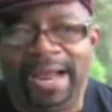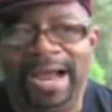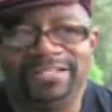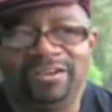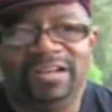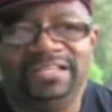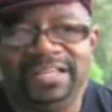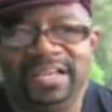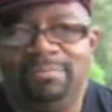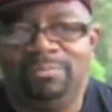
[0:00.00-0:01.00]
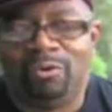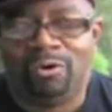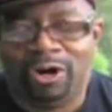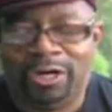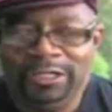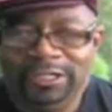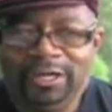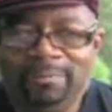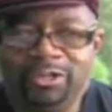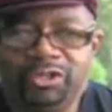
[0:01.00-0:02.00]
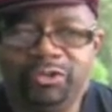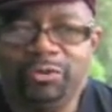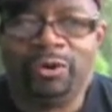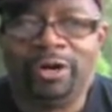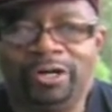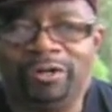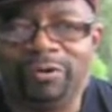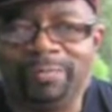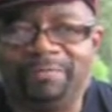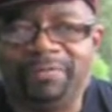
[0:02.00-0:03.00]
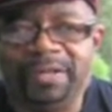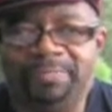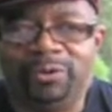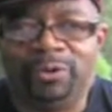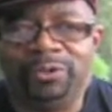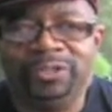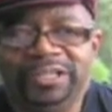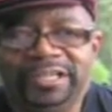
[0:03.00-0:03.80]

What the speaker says: I started seeing a more mature group of people